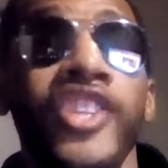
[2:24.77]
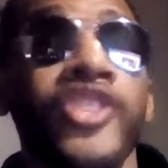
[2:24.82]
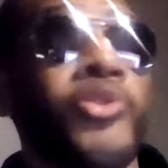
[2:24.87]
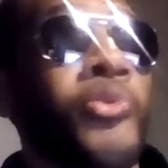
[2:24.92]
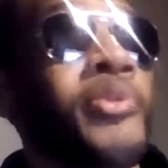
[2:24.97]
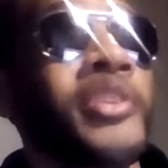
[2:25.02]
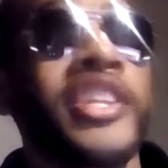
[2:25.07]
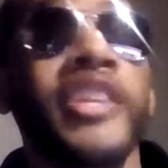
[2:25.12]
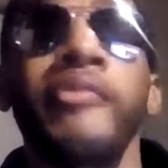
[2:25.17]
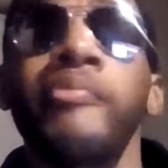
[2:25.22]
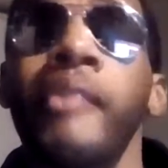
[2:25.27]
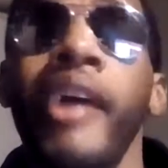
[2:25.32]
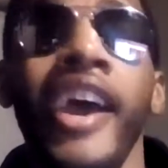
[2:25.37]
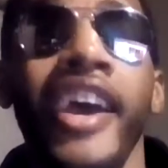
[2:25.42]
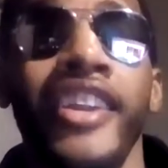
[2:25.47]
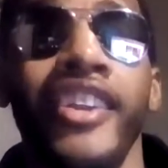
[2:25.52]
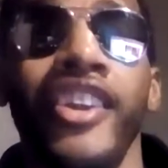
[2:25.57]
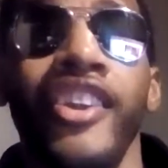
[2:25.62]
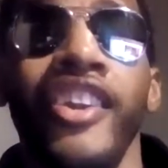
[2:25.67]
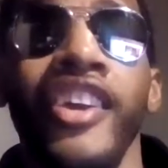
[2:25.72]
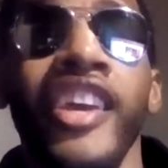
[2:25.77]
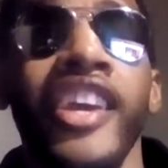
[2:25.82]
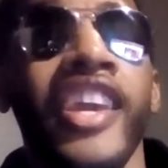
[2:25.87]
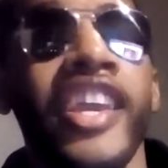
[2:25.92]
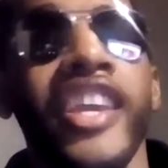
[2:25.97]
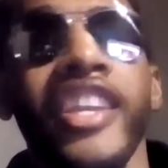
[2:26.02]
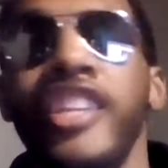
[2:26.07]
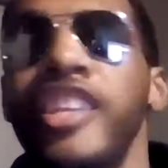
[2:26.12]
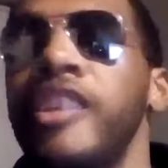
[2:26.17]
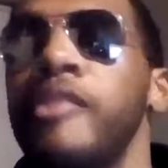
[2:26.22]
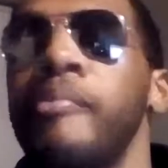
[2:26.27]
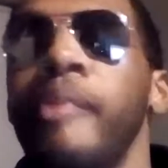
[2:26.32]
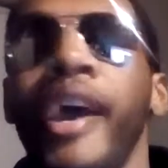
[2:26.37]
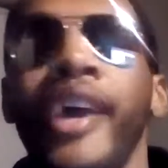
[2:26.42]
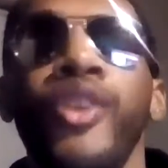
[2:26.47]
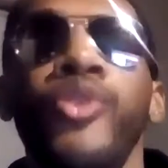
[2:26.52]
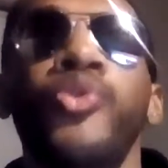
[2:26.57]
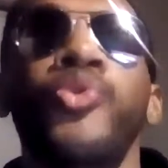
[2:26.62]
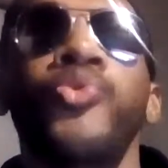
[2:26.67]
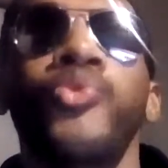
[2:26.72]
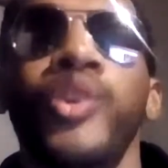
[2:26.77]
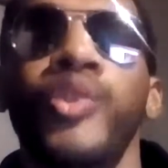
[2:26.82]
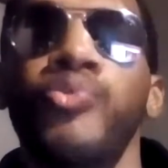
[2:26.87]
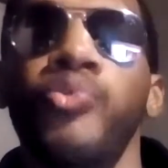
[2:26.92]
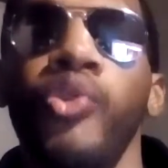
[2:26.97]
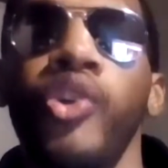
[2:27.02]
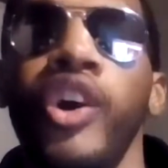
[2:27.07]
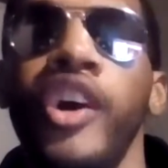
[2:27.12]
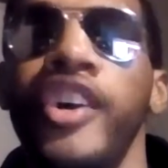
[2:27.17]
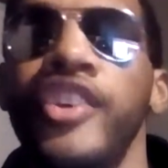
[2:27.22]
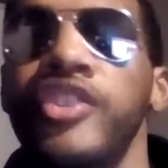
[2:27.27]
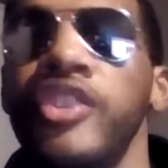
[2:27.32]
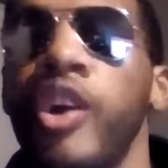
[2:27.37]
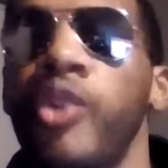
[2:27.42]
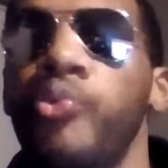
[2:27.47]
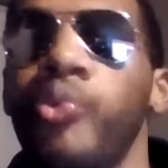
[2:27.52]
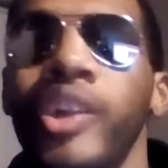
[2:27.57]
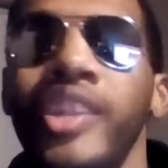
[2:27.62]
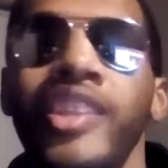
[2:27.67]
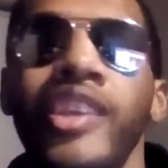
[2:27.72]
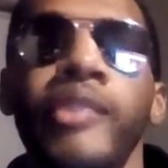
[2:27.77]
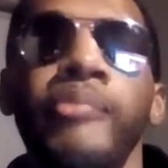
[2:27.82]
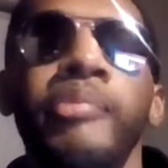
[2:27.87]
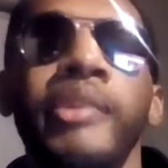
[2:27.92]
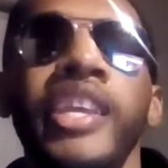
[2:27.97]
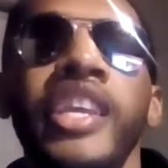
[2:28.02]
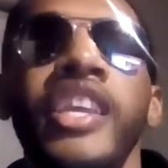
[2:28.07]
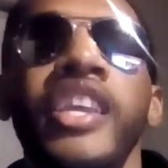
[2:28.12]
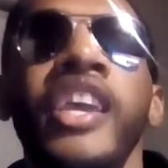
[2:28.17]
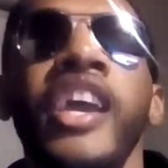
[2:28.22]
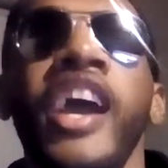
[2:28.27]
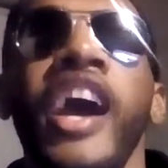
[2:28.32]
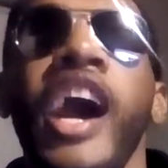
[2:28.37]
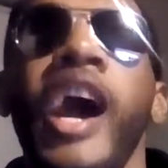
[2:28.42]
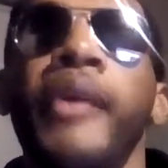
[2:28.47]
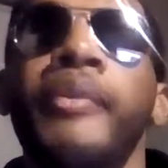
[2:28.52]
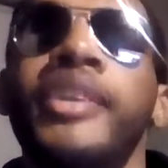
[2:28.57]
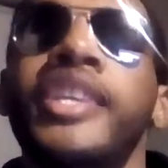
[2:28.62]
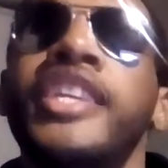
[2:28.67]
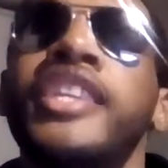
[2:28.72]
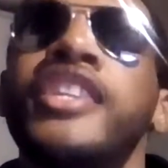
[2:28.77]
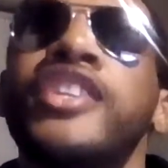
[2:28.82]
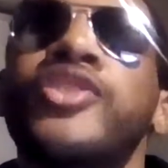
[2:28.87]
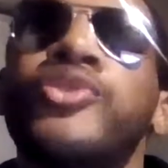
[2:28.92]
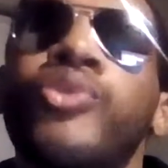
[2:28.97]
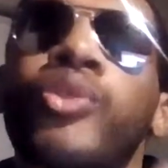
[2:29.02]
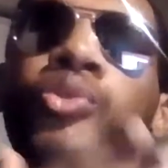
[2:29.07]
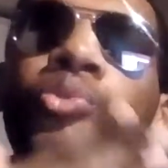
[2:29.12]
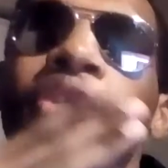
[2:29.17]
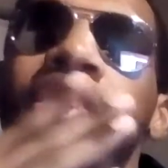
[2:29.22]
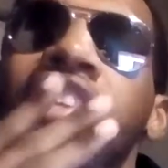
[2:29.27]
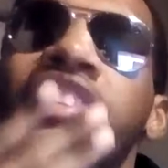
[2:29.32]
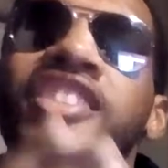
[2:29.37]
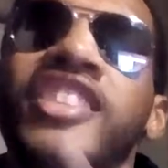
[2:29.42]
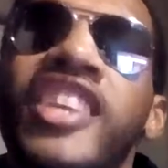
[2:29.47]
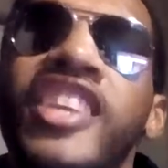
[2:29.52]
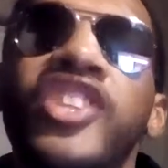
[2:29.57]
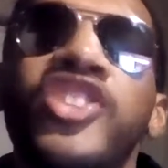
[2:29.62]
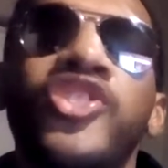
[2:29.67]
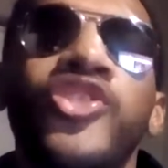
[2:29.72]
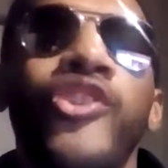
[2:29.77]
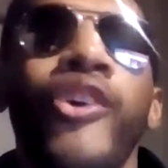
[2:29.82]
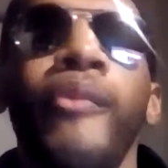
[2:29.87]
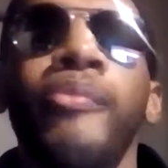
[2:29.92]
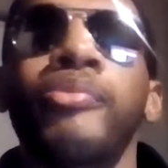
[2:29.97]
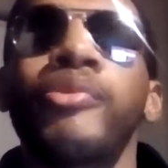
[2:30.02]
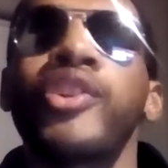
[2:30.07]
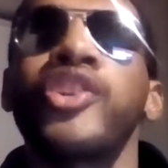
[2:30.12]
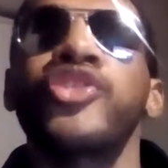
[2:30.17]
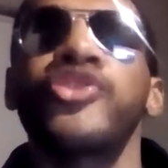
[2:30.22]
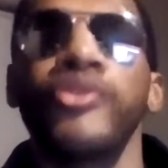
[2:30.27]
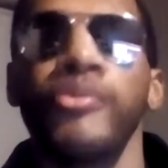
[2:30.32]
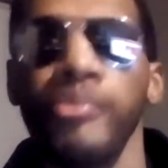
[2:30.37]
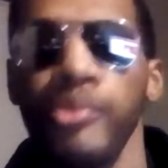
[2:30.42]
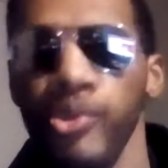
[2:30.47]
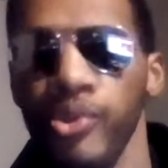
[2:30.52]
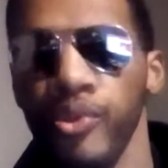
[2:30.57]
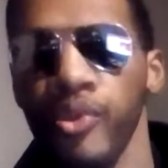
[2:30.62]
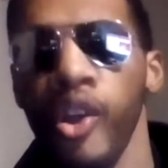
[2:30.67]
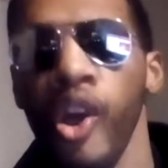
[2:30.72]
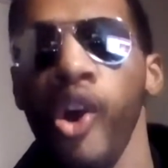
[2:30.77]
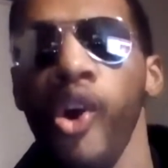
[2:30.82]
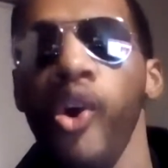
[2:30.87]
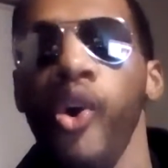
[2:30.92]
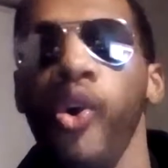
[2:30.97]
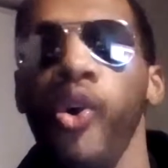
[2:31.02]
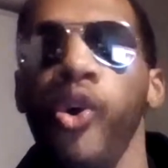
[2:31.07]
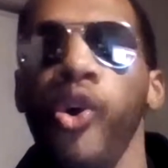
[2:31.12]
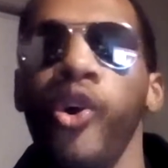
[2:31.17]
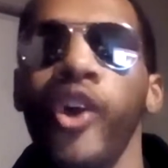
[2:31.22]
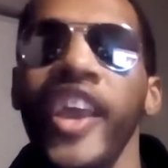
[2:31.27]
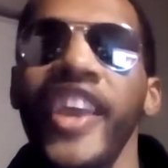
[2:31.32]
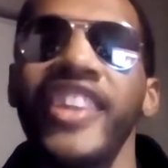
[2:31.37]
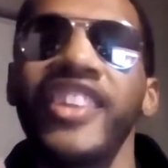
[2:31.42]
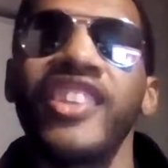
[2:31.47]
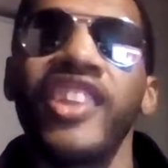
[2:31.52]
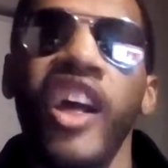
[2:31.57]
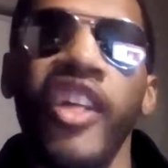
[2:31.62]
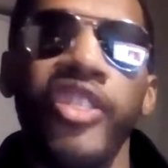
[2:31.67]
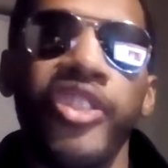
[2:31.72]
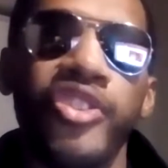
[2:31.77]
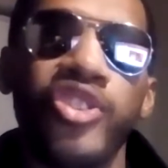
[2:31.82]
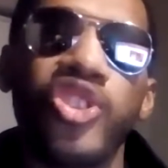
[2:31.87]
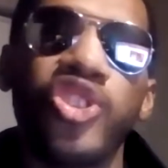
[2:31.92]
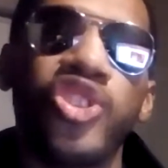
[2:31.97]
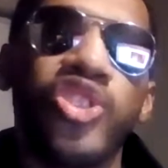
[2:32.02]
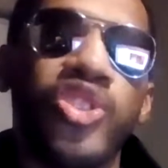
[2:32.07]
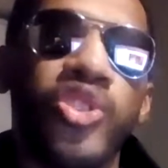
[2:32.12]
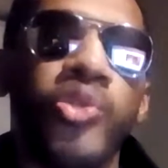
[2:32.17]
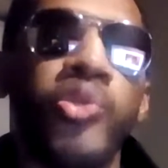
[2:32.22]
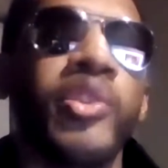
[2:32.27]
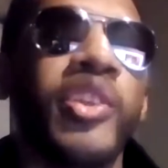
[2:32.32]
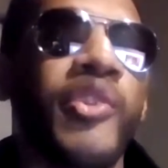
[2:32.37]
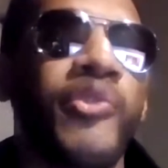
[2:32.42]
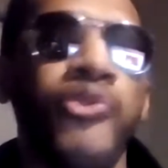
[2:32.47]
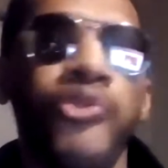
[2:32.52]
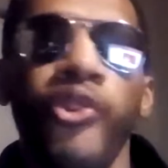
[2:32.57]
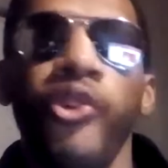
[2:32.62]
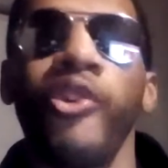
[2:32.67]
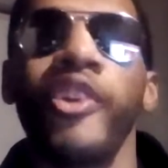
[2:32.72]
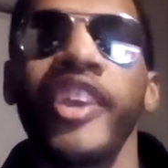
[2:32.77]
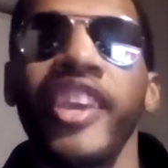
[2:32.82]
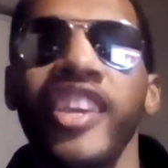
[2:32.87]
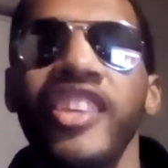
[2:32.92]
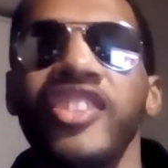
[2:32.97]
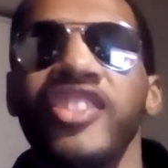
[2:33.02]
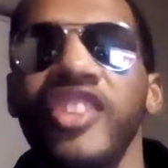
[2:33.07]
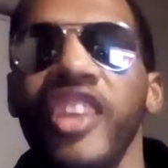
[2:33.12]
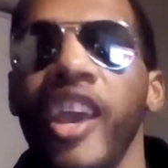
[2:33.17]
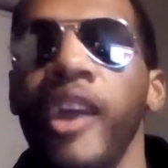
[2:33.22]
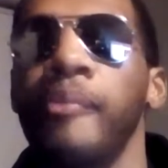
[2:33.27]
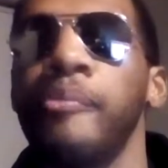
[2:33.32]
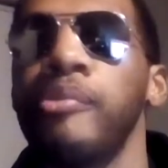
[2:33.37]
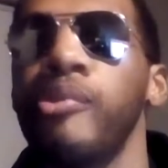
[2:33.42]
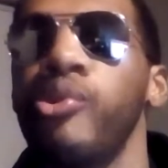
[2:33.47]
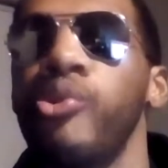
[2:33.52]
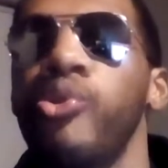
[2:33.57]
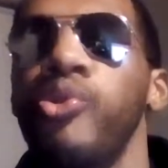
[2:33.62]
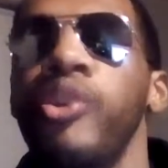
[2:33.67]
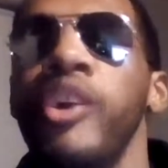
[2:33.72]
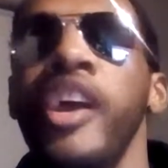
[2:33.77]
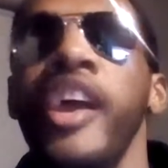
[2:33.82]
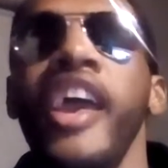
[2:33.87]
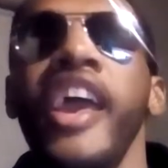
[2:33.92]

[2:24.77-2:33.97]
So it didn't matter. It didn't matter who it was, whether it be getting into it with a teacher, a principal, or another student, for example.